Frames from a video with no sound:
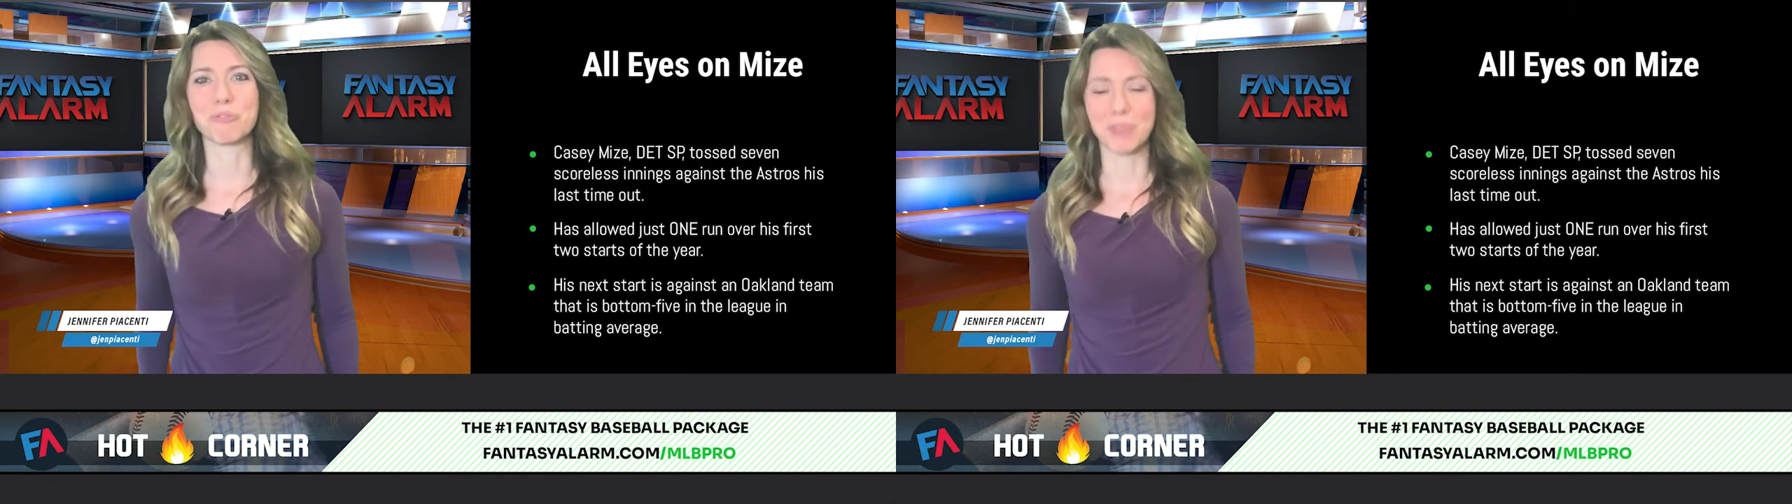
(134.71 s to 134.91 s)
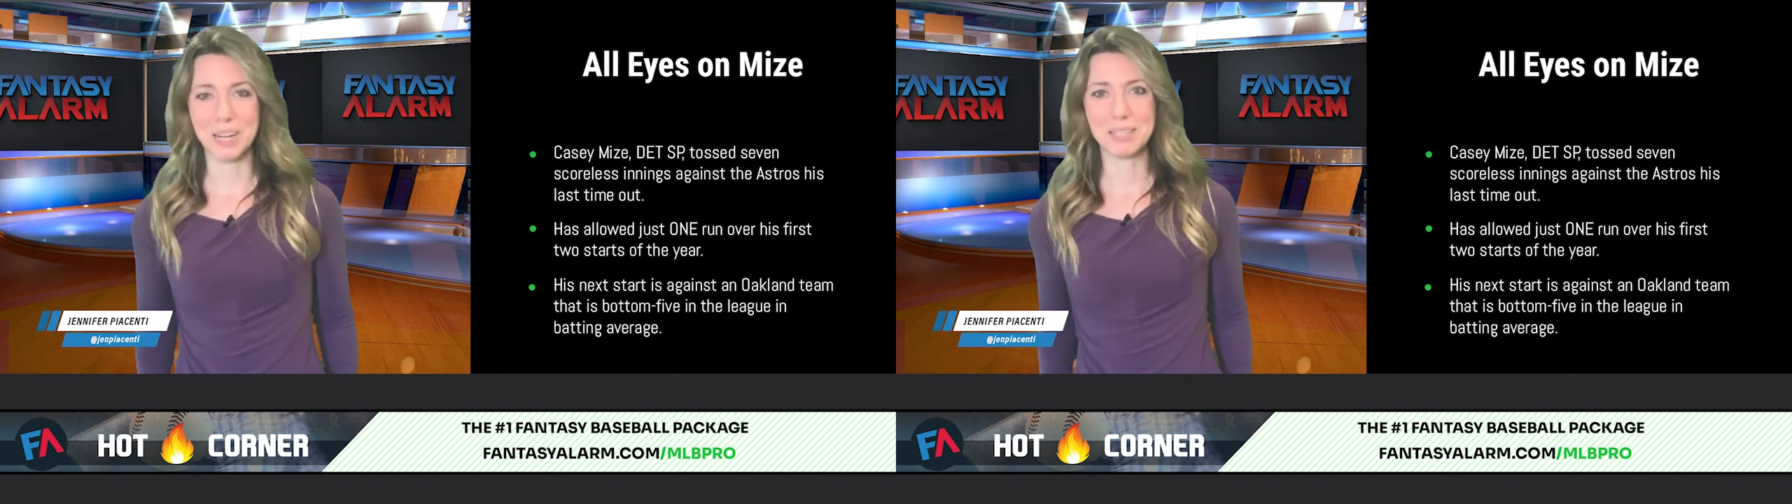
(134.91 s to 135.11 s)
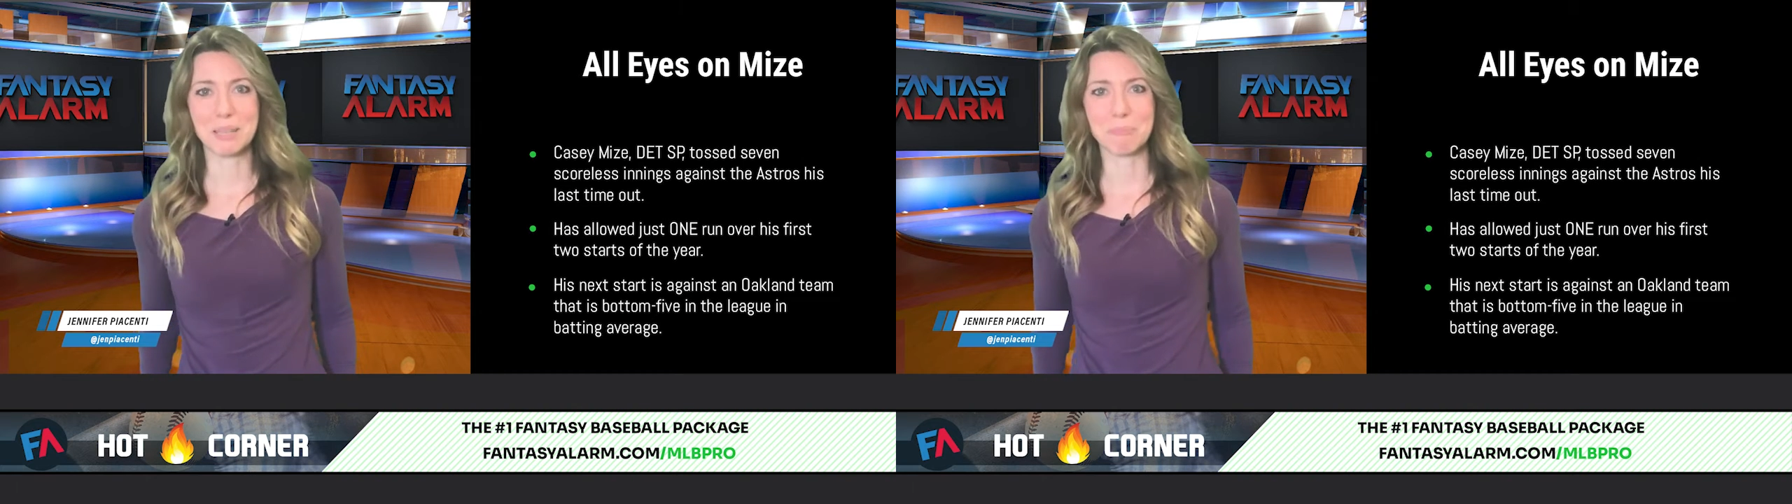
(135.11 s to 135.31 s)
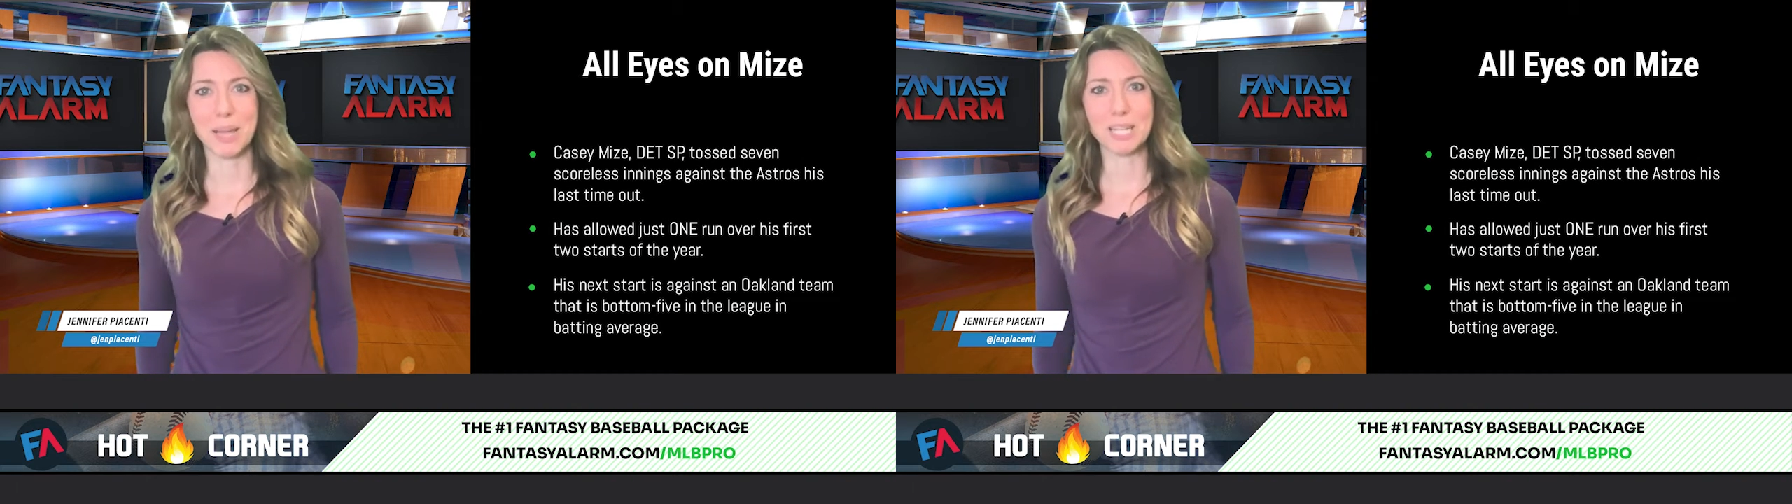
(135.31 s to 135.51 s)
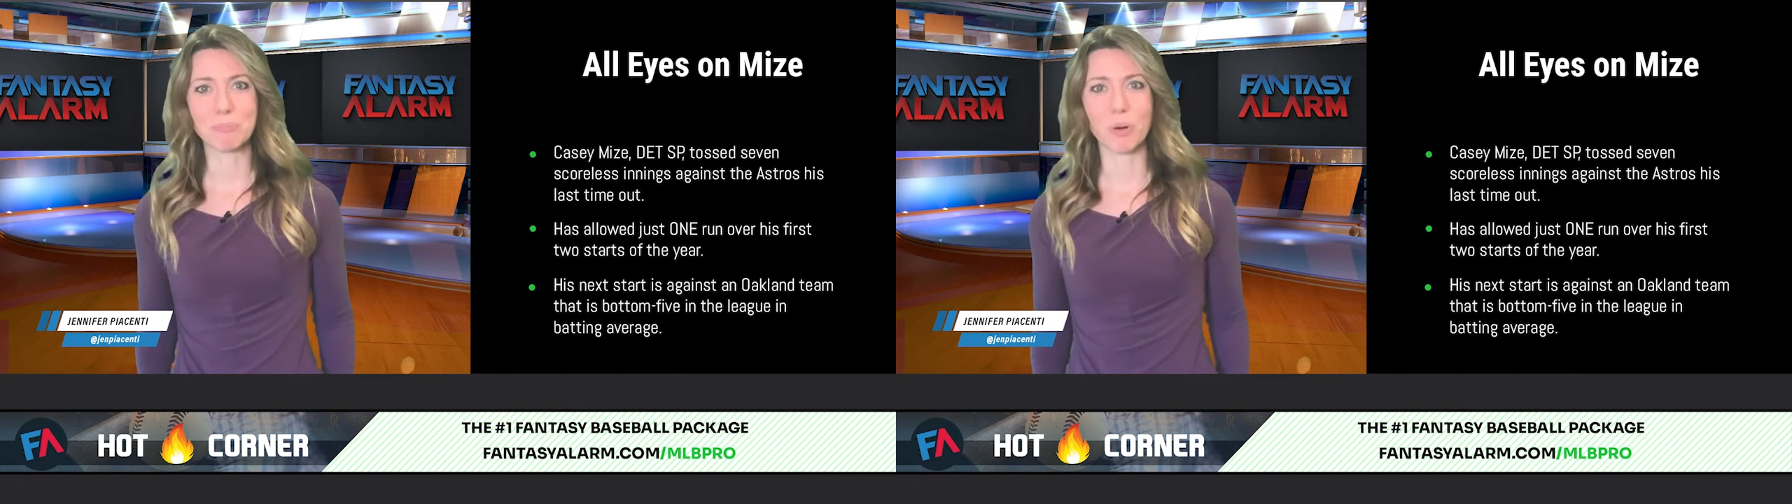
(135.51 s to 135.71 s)
fantasy
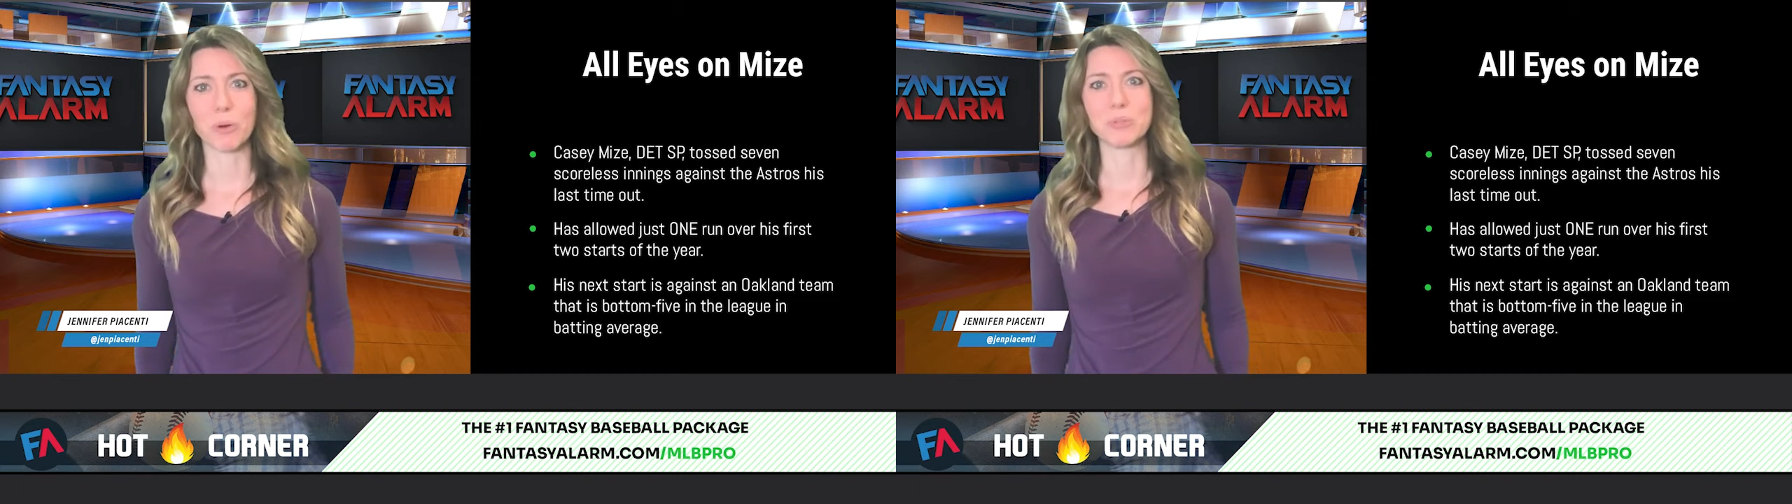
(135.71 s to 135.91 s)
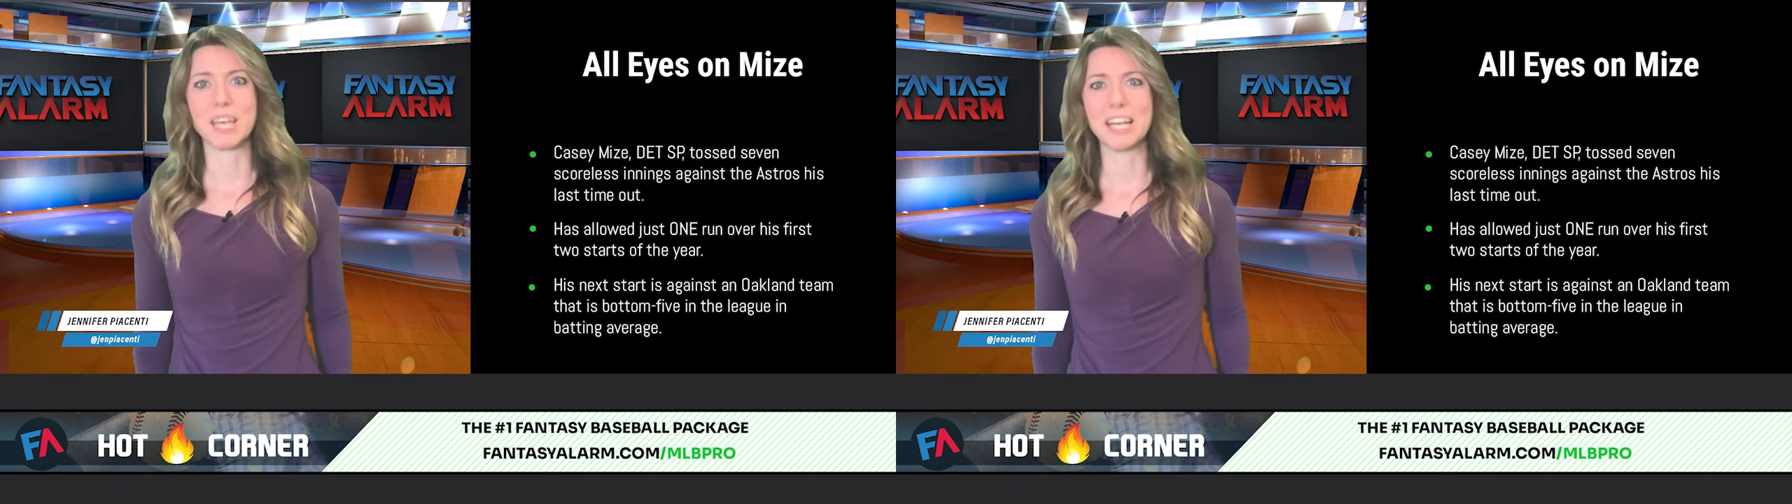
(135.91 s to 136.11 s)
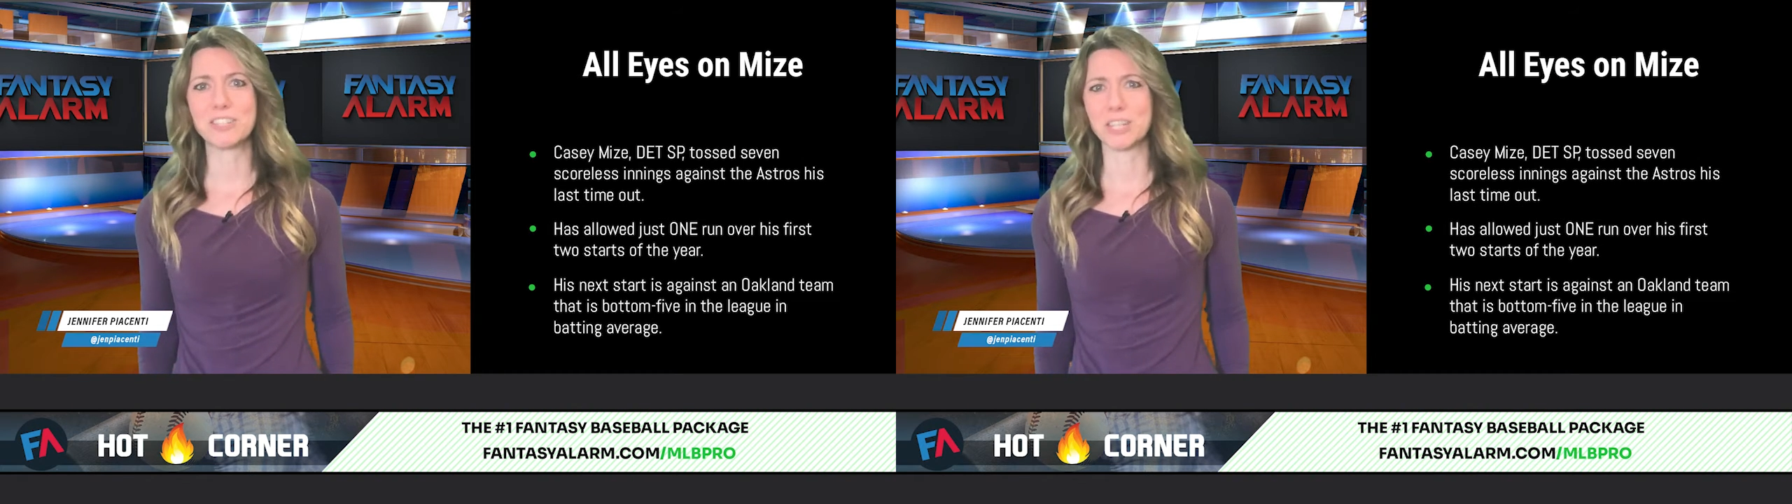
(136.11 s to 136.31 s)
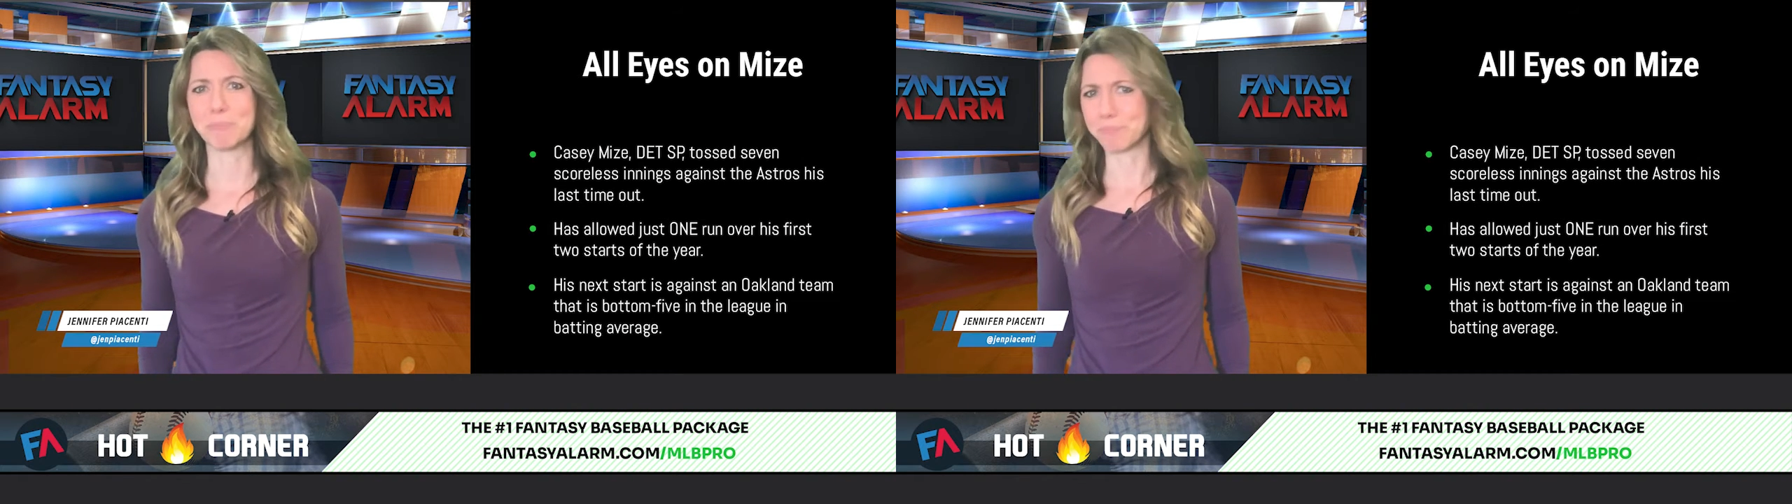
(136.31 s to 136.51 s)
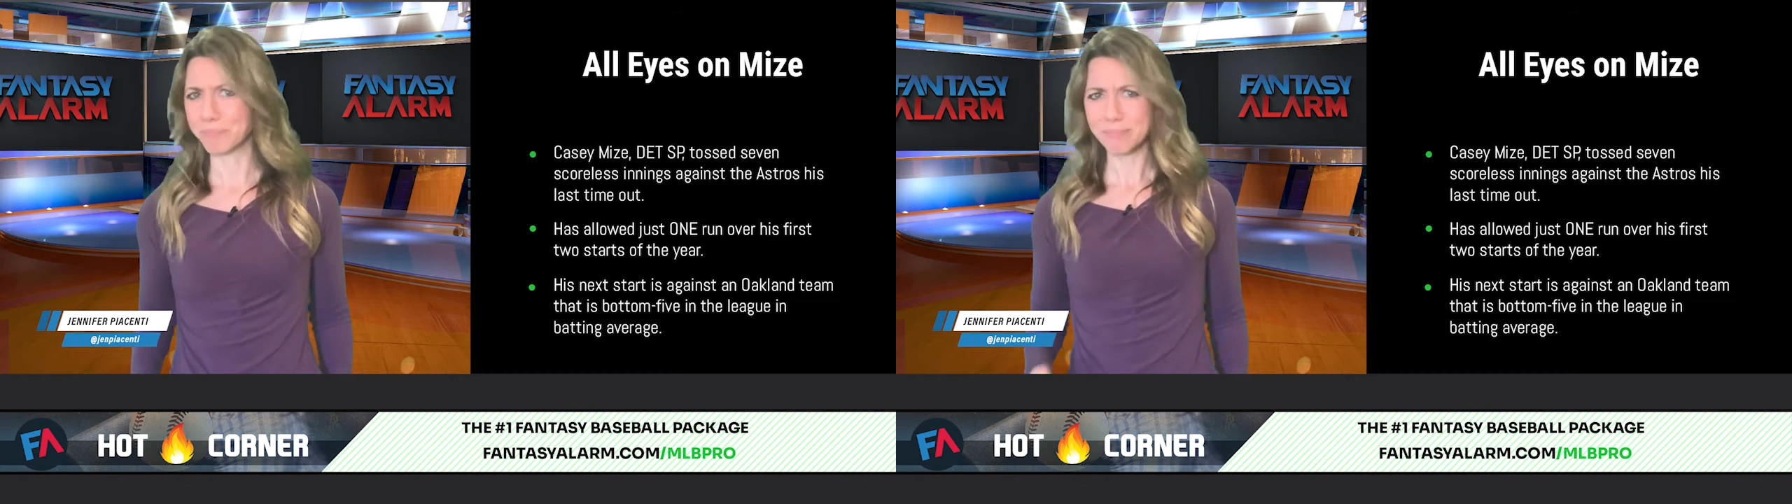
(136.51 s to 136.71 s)
baseball rotation,